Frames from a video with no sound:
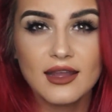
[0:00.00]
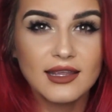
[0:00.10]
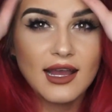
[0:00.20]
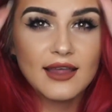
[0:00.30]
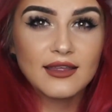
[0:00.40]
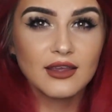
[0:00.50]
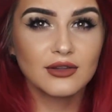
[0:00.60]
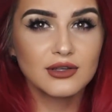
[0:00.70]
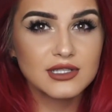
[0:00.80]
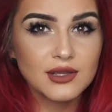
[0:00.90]
yeah, I think it
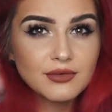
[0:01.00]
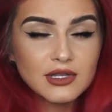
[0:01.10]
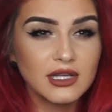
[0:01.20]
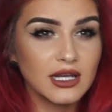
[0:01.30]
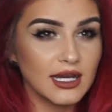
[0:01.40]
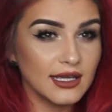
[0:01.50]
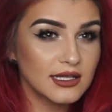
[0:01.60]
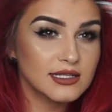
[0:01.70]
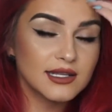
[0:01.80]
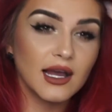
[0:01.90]
looks like really
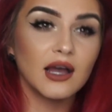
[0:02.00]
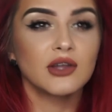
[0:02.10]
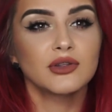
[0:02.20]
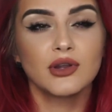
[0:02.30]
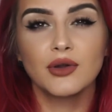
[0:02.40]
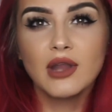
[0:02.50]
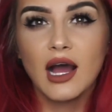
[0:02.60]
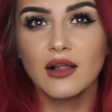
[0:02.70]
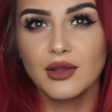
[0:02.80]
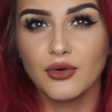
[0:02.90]
nice and, you know,
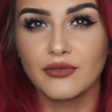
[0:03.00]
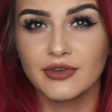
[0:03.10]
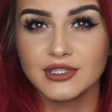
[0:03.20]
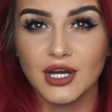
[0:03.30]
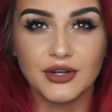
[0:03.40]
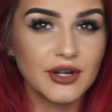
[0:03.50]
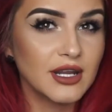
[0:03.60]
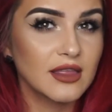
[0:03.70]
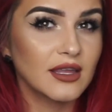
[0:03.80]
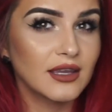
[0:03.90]
not like overdone or
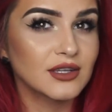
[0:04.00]
anything.